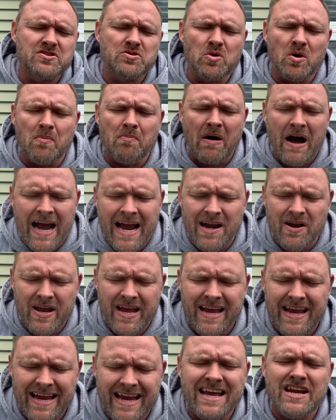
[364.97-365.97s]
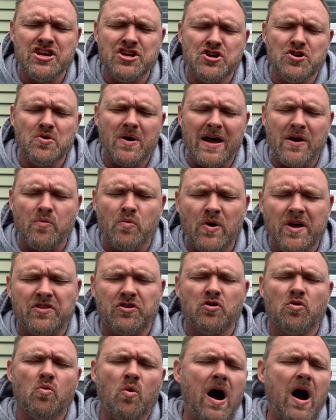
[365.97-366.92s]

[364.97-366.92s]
to abide in you and with you.